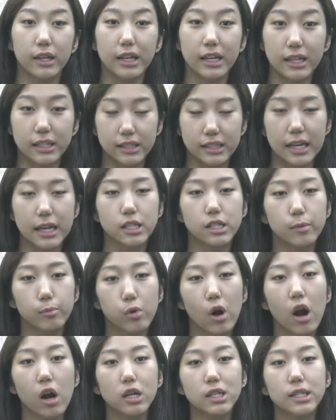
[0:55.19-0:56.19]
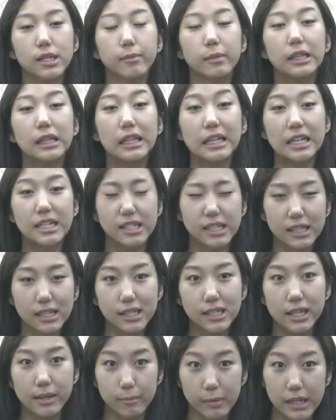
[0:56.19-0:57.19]
It takes approximately
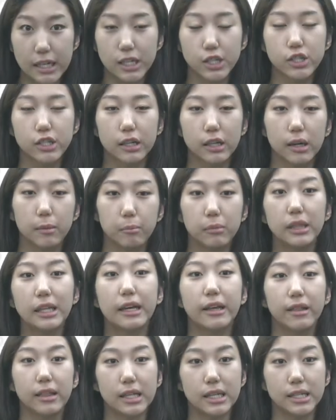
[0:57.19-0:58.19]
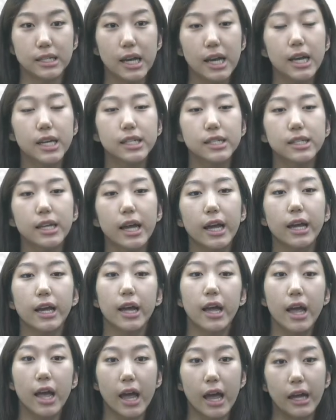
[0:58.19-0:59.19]
60 minutes to complete this essay,
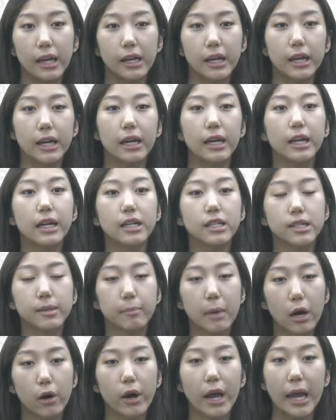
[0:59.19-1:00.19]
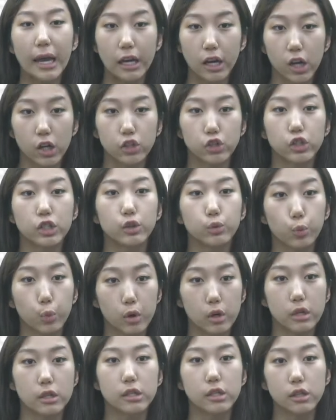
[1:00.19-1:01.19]
and it is about 800
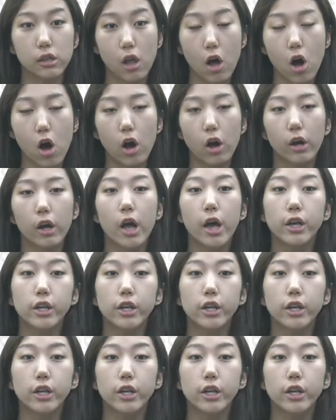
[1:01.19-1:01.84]
words long.